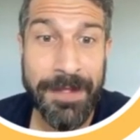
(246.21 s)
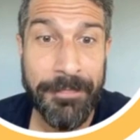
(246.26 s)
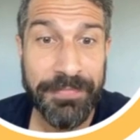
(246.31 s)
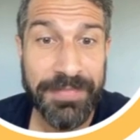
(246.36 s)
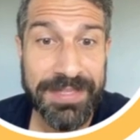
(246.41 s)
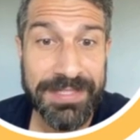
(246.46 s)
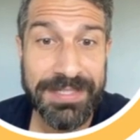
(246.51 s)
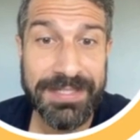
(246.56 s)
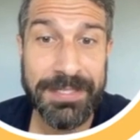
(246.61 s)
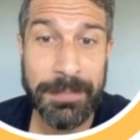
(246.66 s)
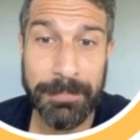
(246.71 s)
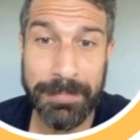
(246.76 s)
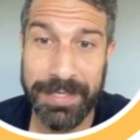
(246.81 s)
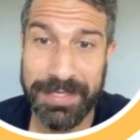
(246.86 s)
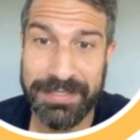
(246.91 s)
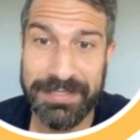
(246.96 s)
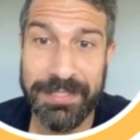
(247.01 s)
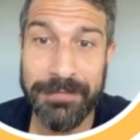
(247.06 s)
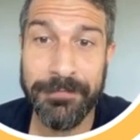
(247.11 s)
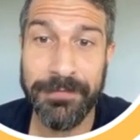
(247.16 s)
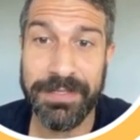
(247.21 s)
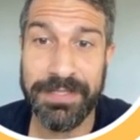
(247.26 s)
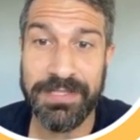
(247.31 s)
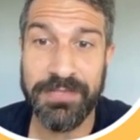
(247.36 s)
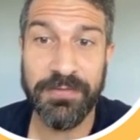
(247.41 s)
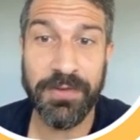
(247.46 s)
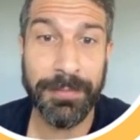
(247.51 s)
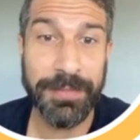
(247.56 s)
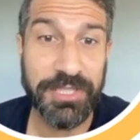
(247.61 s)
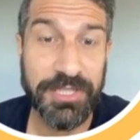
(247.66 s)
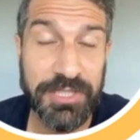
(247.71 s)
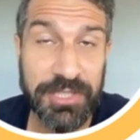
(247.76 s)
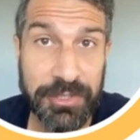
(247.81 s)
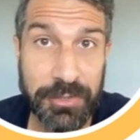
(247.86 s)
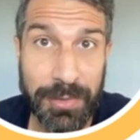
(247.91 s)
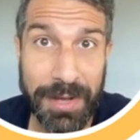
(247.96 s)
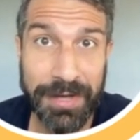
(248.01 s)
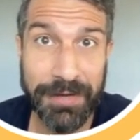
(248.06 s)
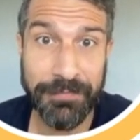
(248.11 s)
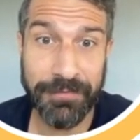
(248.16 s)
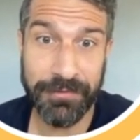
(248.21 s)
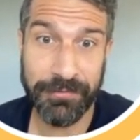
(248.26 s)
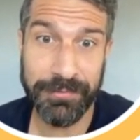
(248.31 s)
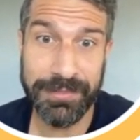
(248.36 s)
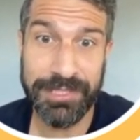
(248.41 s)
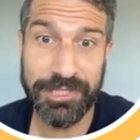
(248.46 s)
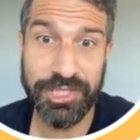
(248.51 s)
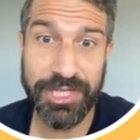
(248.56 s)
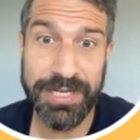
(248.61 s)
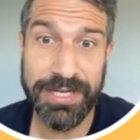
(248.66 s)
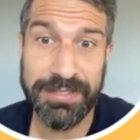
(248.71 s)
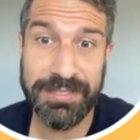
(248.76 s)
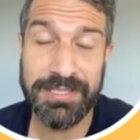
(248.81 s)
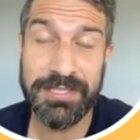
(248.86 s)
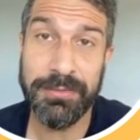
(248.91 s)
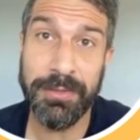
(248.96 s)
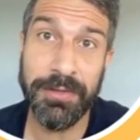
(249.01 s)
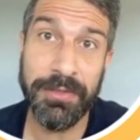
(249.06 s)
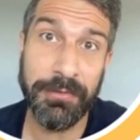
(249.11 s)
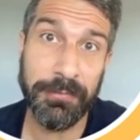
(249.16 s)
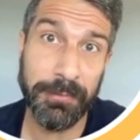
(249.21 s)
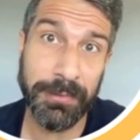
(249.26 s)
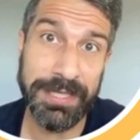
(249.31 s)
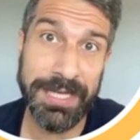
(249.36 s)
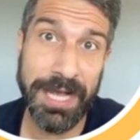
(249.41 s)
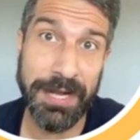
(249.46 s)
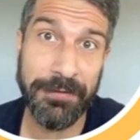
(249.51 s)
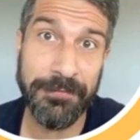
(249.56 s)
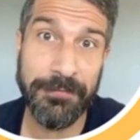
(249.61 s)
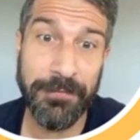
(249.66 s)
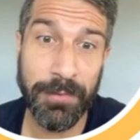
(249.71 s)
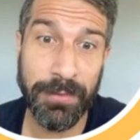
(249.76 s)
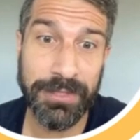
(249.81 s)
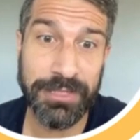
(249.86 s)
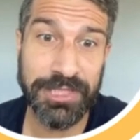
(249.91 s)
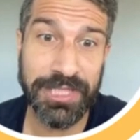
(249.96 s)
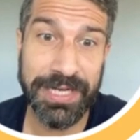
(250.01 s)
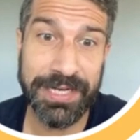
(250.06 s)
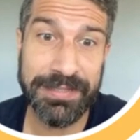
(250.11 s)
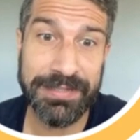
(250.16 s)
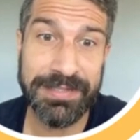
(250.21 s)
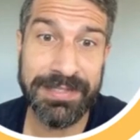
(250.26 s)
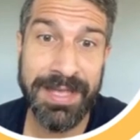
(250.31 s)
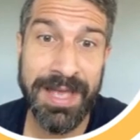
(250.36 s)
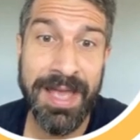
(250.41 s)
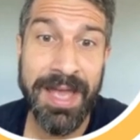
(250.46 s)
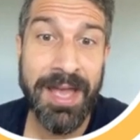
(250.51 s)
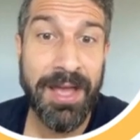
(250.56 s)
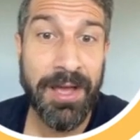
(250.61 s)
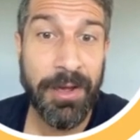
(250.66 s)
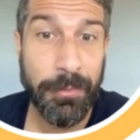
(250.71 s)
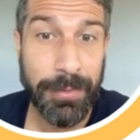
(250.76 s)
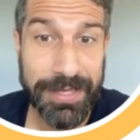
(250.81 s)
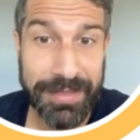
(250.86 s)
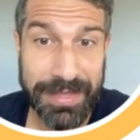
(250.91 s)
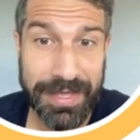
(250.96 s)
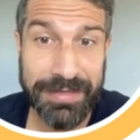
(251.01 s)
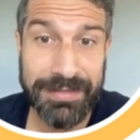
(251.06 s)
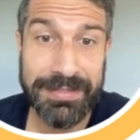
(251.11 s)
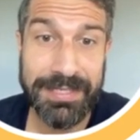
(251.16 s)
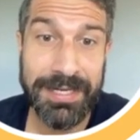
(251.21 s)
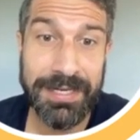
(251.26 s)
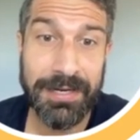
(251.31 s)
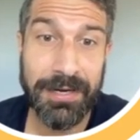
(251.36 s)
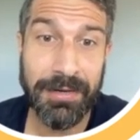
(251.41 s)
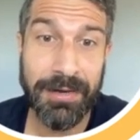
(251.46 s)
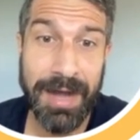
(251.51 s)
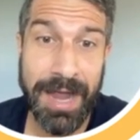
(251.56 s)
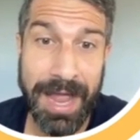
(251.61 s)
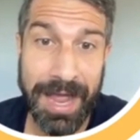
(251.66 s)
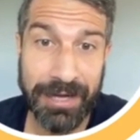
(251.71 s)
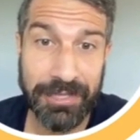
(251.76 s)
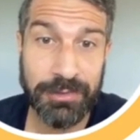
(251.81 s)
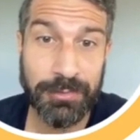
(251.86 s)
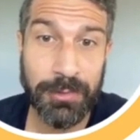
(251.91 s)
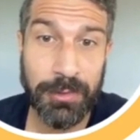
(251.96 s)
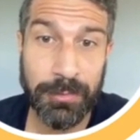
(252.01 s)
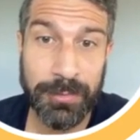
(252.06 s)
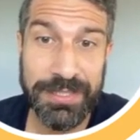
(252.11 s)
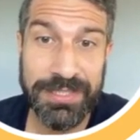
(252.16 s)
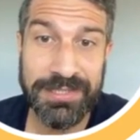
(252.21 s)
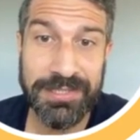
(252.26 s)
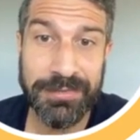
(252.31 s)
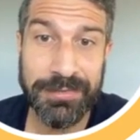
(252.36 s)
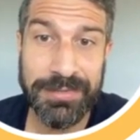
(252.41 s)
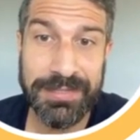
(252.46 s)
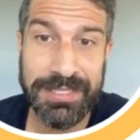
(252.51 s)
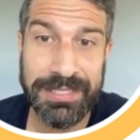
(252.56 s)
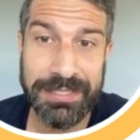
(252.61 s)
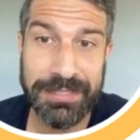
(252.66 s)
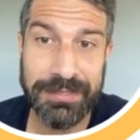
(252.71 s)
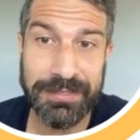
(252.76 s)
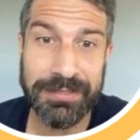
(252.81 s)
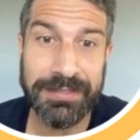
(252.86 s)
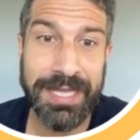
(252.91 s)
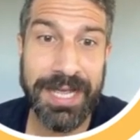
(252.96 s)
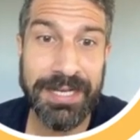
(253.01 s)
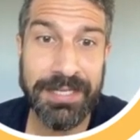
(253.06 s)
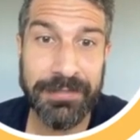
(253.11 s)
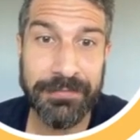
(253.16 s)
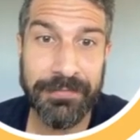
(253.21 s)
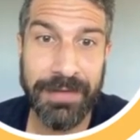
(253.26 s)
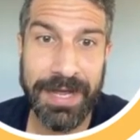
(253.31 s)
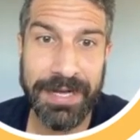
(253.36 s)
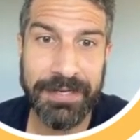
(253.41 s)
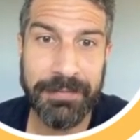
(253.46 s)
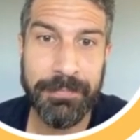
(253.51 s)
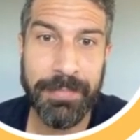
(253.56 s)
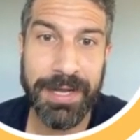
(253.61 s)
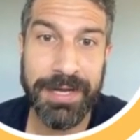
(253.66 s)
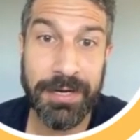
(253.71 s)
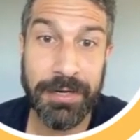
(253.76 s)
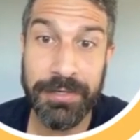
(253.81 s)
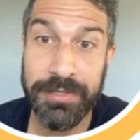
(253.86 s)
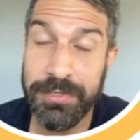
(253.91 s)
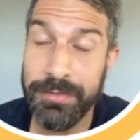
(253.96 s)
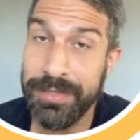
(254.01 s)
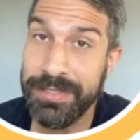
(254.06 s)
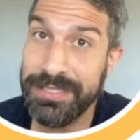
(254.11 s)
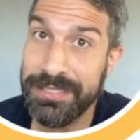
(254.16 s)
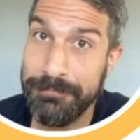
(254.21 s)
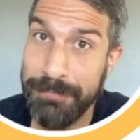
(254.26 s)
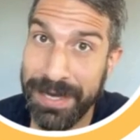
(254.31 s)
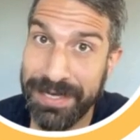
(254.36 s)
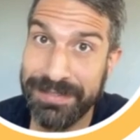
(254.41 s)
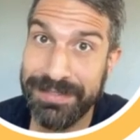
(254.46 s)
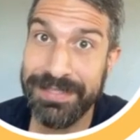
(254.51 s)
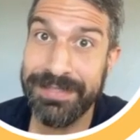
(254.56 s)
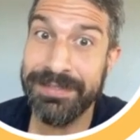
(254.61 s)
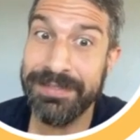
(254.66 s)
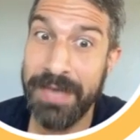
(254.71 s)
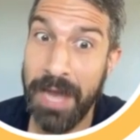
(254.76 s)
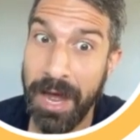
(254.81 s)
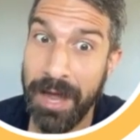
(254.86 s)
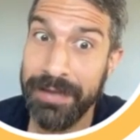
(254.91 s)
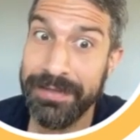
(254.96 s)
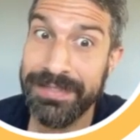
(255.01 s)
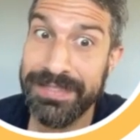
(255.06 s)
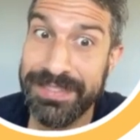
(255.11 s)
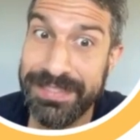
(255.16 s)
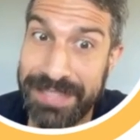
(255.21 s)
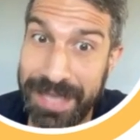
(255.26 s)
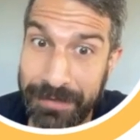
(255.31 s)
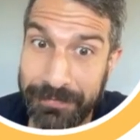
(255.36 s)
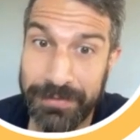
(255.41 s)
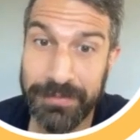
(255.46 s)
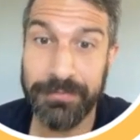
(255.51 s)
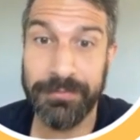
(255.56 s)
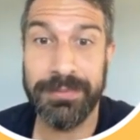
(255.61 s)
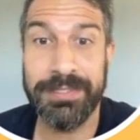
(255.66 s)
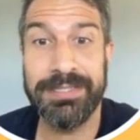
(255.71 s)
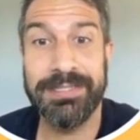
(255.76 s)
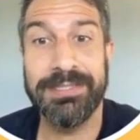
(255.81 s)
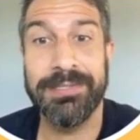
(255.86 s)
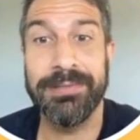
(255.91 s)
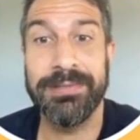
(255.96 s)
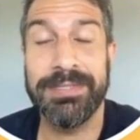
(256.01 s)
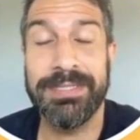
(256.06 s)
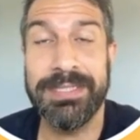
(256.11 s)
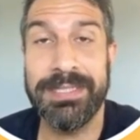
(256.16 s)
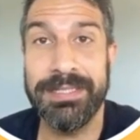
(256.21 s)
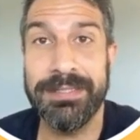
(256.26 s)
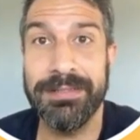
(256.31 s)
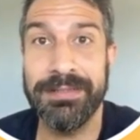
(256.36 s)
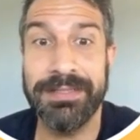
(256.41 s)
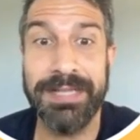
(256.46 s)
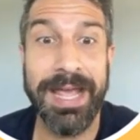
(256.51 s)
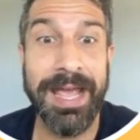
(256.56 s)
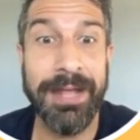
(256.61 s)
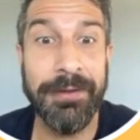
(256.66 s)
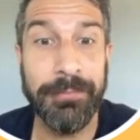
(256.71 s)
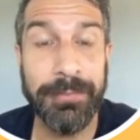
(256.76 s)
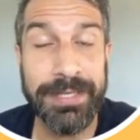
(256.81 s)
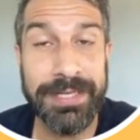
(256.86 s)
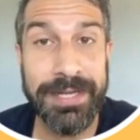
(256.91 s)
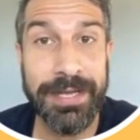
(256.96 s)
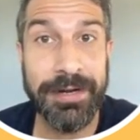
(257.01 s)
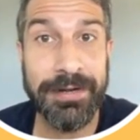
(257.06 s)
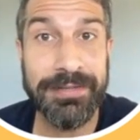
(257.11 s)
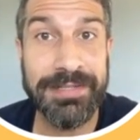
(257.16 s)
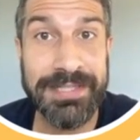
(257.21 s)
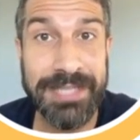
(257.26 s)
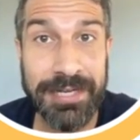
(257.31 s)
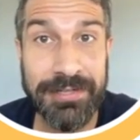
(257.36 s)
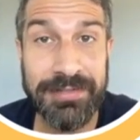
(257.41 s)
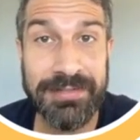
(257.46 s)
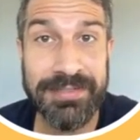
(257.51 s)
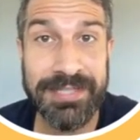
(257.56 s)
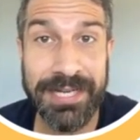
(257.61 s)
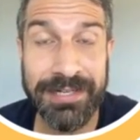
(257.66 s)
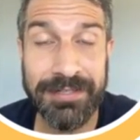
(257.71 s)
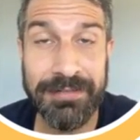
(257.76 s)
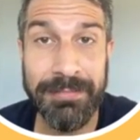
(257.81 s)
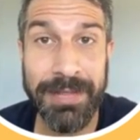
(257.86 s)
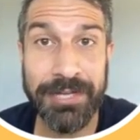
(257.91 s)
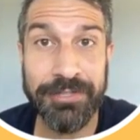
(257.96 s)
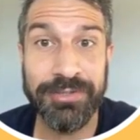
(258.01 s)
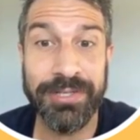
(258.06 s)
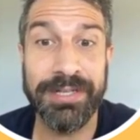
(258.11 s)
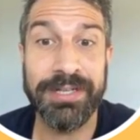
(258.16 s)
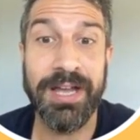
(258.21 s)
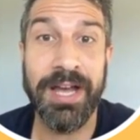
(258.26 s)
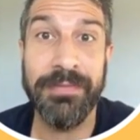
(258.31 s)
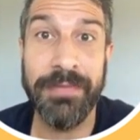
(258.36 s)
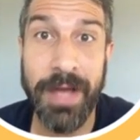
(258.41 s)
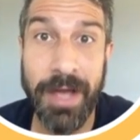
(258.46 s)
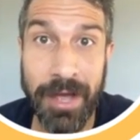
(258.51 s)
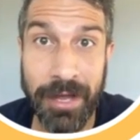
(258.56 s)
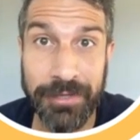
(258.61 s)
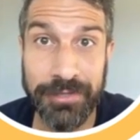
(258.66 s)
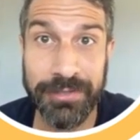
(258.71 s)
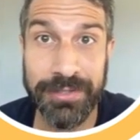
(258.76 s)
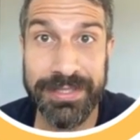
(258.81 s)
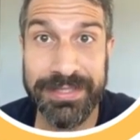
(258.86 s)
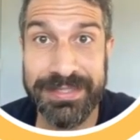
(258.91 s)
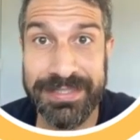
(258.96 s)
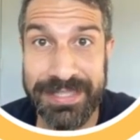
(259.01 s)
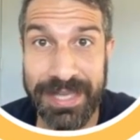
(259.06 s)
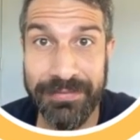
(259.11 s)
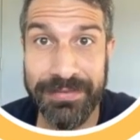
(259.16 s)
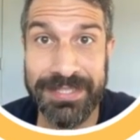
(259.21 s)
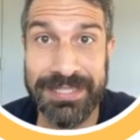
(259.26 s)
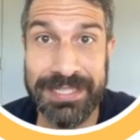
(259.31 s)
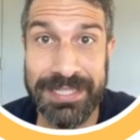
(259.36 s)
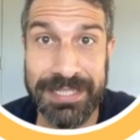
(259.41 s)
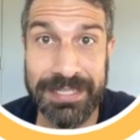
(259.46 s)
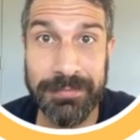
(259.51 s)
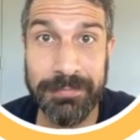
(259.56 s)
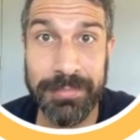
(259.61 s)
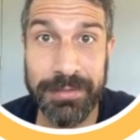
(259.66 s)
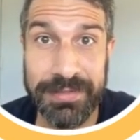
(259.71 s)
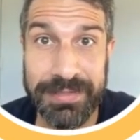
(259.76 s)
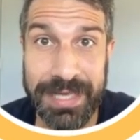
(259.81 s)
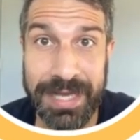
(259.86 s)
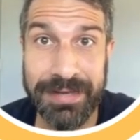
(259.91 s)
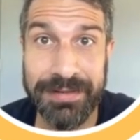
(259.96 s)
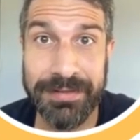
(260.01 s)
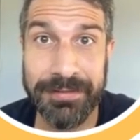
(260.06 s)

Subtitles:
This is a big difference from a 2 out of 3 chance to a 3 out of 4 chance. We then take our actual resource yield and divide it by our new expected non-7 resource yield, and we get our second metric of 117%.